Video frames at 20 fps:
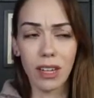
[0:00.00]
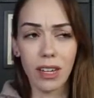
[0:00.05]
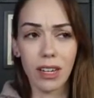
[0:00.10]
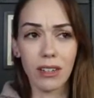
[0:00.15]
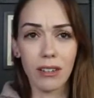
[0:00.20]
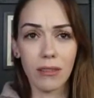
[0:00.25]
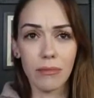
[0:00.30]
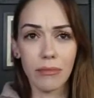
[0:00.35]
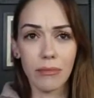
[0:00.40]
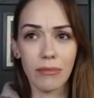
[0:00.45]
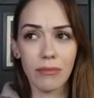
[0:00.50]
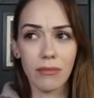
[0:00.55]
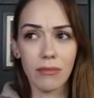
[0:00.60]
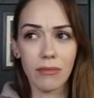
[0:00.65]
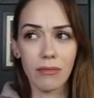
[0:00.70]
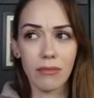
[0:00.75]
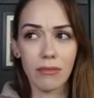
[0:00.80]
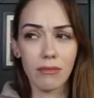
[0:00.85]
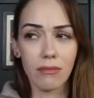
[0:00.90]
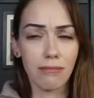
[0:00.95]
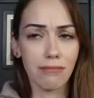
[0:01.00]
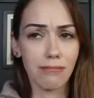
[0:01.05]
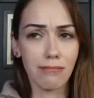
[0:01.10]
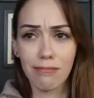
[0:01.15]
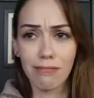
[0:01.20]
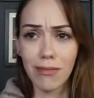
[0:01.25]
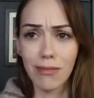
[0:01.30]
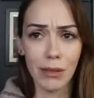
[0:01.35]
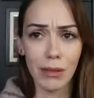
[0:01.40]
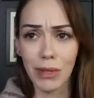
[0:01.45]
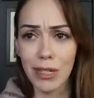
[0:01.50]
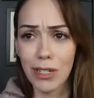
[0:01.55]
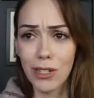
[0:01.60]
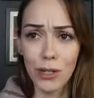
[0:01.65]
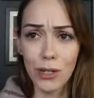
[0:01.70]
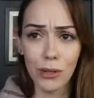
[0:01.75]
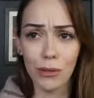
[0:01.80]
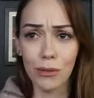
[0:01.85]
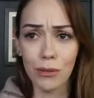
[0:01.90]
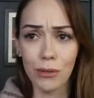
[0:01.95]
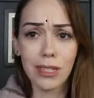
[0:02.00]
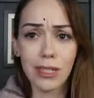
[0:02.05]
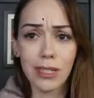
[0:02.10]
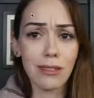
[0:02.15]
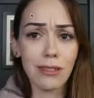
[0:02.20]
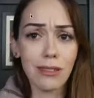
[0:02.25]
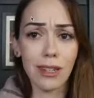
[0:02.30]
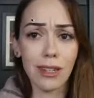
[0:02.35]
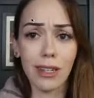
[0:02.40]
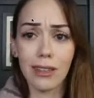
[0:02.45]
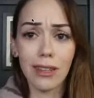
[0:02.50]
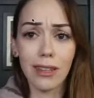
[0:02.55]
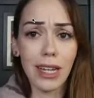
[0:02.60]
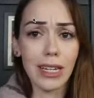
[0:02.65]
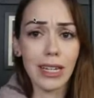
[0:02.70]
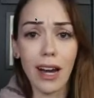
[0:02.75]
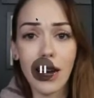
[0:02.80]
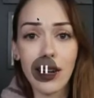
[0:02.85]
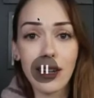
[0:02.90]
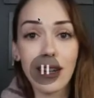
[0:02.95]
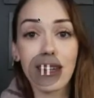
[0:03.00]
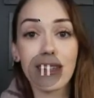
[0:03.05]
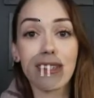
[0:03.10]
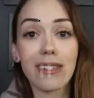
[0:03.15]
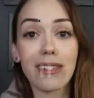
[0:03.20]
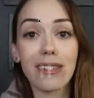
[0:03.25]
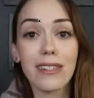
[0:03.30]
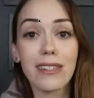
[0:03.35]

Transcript: Like, but you didn't like like kindness.